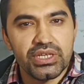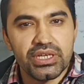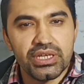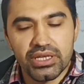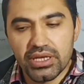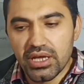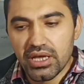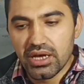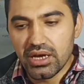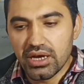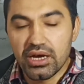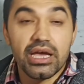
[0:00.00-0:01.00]
the
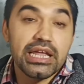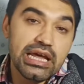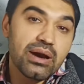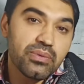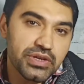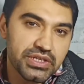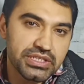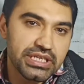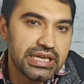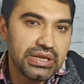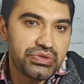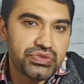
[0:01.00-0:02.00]
Hanoverian
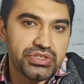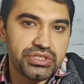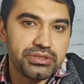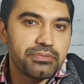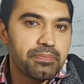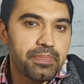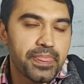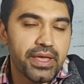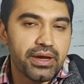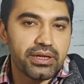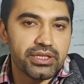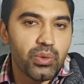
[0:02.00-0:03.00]
dynasty,
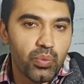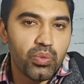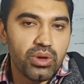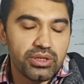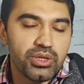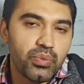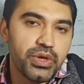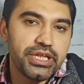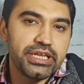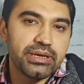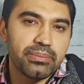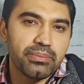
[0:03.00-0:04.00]
the
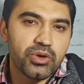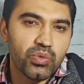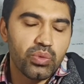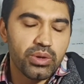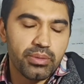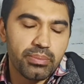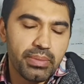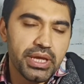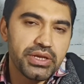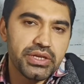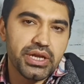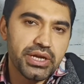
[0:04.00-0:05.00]
William,
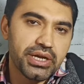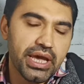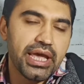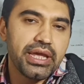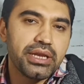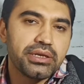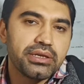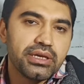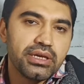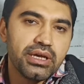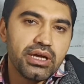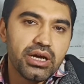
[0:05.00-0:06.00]
Mary, and Anne,
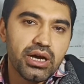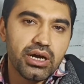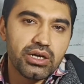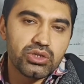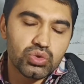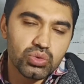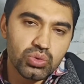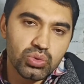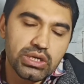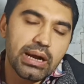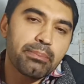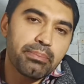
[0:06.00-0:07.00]
to
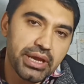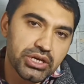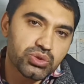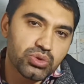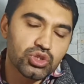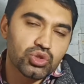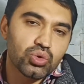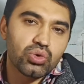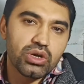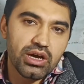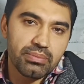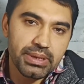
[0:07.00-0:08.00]
come back to the
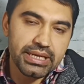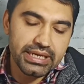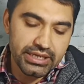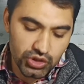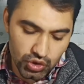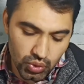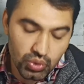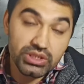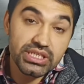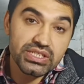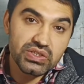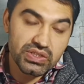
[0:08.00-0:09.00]
throne of England. So
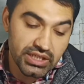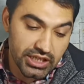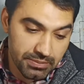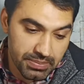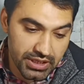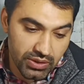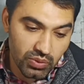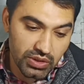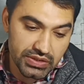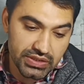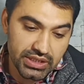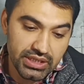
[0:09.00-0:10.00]
this third peer
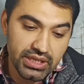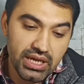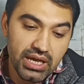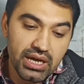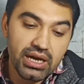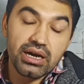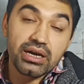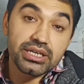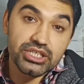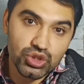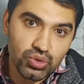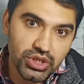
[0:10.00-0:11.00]
was the
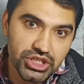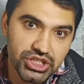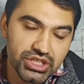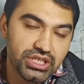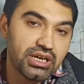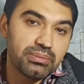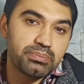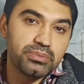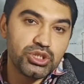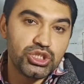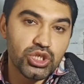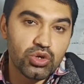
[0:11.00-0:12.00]
restoration of
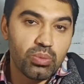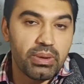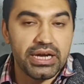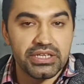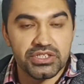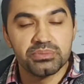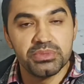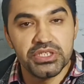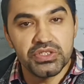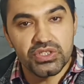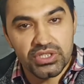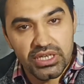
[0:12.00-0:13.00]
Jacobites,
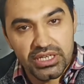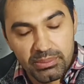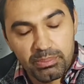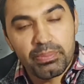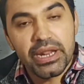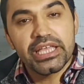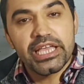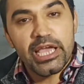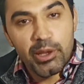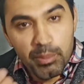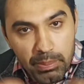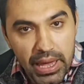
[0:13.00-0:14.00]
means
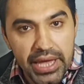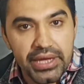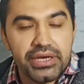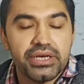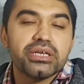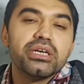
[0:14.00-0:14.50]
bringing back